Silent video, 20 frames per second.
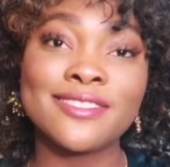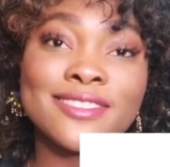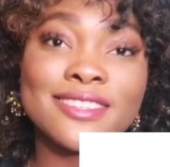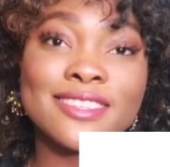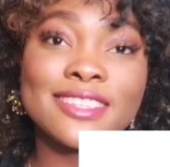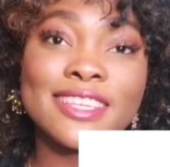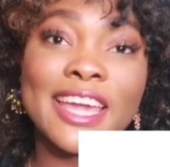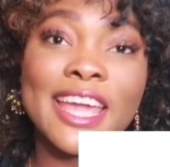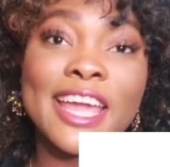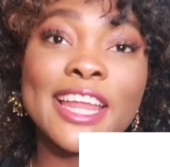
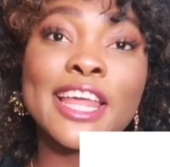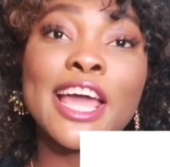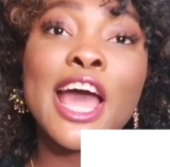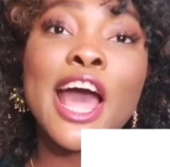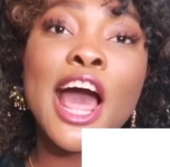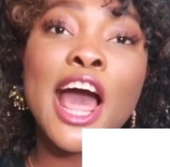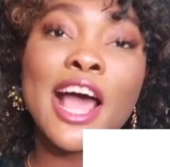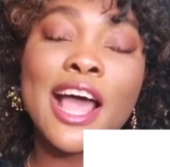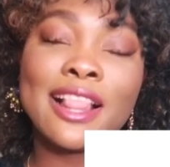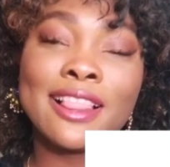the skin,
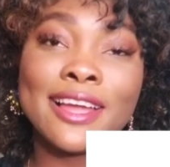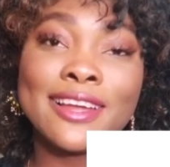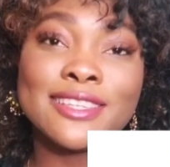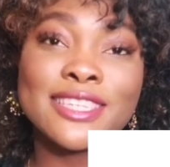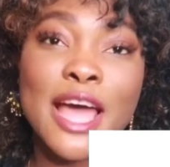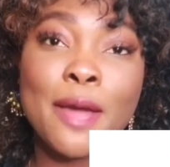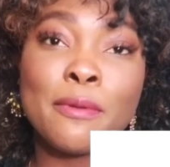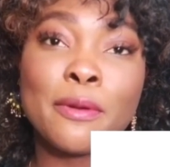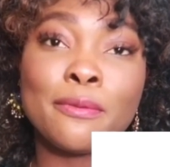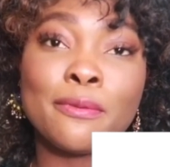
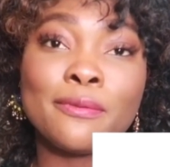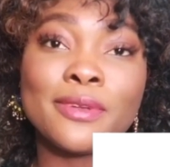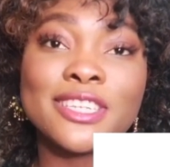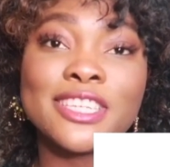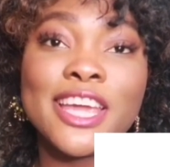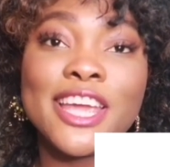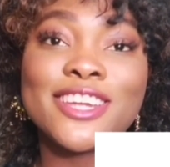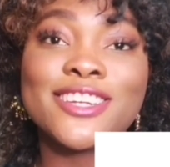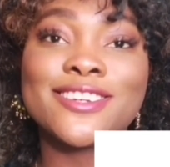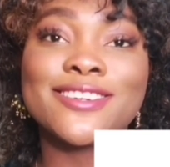lightens
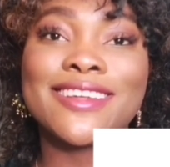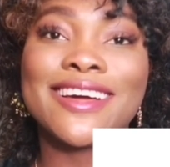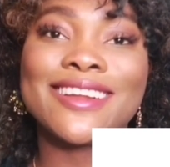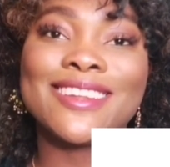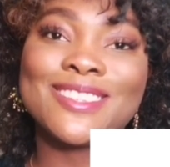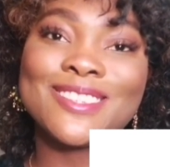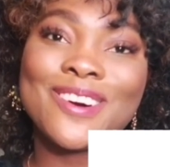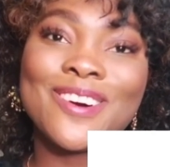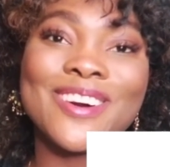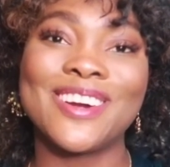hyperpigmentation,
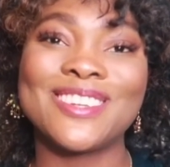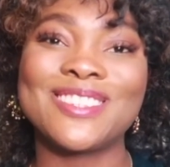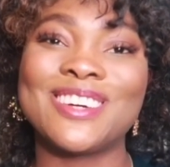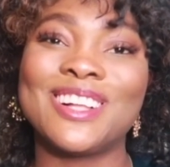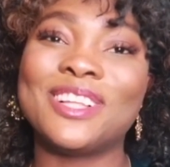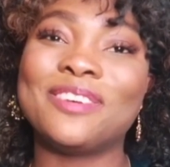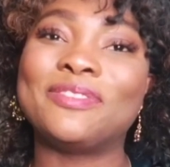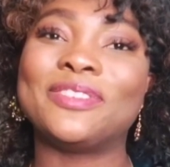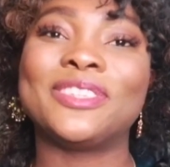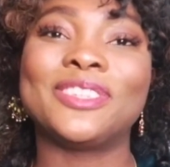and is oil
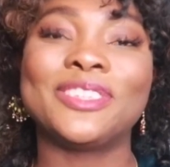soluble.